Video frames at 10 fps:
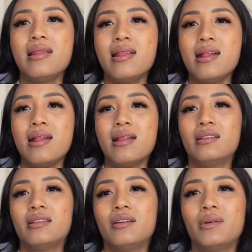Eh,
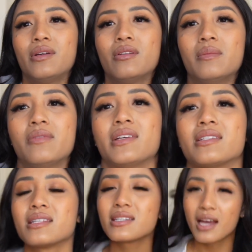there we go. Let me fix
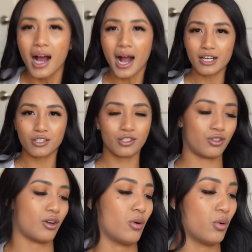this. I just
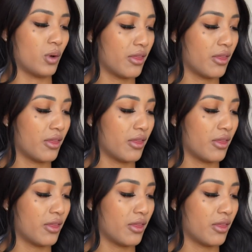know